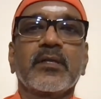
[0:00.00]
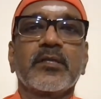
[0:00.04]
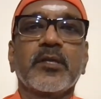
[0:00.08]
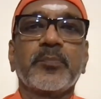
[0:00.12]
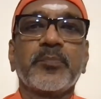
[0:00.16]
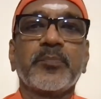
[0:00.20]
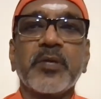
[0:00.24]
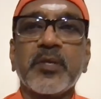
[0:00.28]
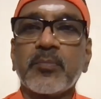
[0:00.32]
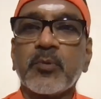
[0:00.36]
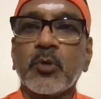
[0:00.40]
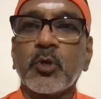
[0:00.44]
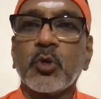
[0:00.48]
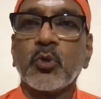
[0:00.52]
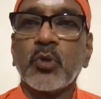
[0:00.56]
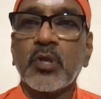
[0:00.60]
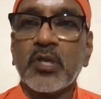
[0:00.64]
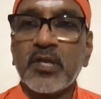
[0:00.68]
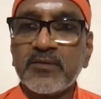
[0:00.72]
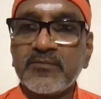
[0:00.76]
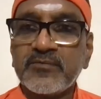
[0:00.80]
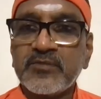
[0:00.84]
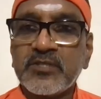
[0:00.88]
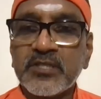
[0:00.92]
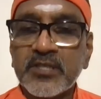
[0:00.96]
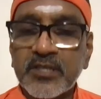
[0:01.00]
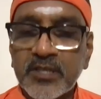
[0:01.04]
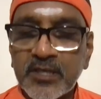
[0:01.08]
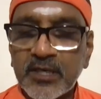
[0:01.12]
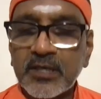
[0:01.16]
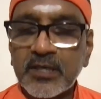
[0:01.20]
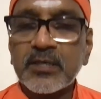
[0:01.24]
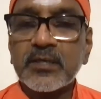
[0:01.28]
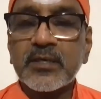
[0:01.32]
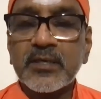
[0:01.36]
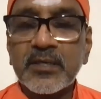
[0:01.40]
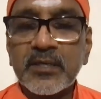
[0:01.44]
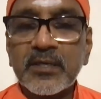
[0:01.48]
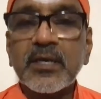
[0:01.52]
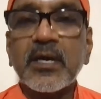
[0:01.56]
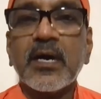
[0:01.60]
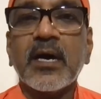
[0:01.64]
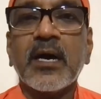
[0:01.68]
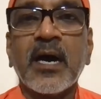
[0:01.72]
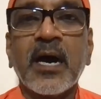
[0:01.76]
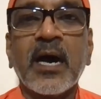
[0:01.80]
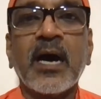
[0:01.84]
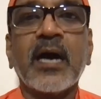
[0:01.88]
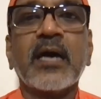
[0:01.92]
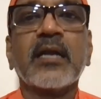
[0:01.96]
The people who lived here
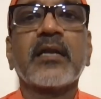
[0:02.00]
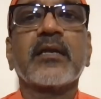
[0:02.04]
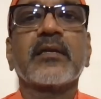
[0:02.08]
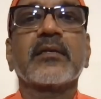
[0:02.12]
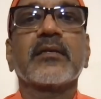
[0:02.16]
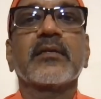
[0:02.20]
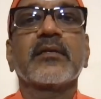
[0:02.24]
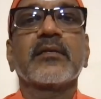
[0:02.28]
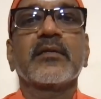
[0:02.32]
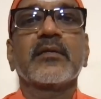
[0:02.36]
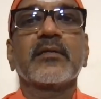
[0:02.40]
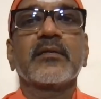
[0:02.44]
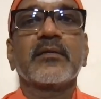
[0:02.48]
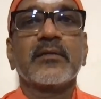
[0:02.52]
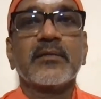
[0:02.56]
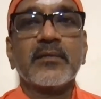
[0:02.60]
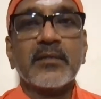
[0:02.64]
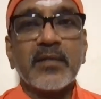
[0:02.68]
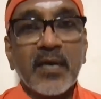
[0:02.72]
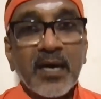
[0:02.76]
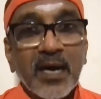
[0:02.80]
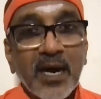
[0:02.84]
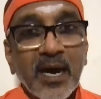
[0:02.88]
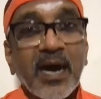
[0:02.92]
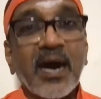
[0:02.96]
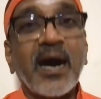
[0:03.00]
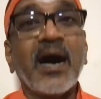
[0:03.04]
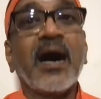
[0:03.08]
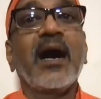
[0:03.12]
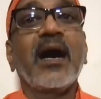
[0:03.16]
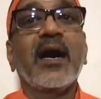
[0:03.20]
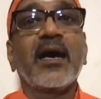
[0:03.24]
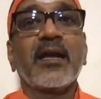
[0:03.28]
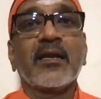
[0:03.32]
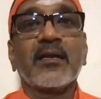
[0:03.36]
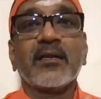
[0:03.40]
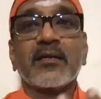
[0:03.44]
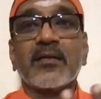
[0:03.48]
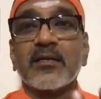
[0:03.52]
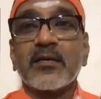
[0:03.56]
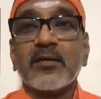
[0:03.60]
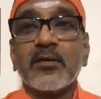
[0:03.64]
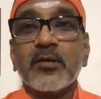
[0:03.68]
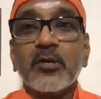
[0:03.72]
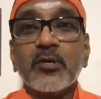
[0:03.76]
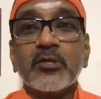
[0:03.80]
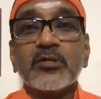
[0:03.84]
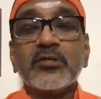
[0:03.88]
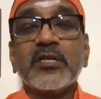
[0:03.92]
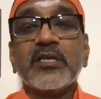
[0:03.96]
are
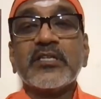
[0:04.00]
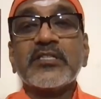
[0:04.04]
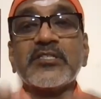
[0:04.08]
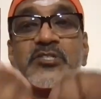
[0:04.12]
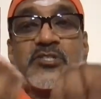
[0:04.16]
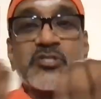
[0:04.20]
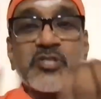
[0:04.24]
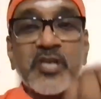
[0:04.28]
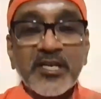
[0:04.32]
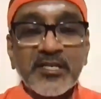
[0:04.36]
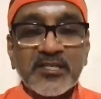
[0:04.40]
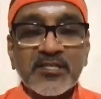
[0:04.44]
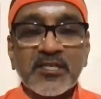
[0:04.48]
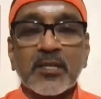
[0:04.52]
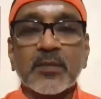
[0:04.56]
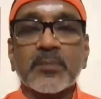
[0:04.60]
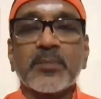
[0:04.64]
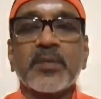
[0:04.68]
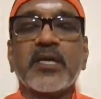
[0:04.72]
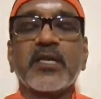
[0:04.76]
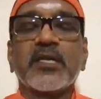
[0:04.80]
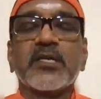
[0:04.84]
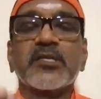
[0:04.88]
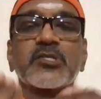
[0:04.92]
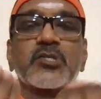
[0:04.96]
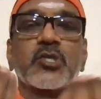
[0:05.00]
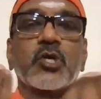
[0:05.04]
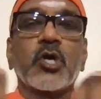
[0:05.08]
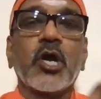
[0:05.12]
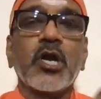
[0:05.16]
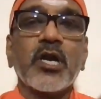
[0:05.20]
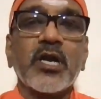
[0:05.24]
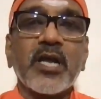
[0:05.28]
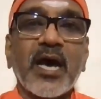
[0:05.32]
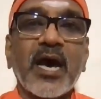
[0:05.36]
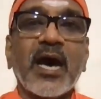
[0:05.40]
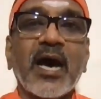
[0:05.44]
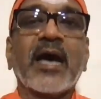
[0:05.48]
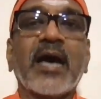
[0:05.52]
the gentleman is called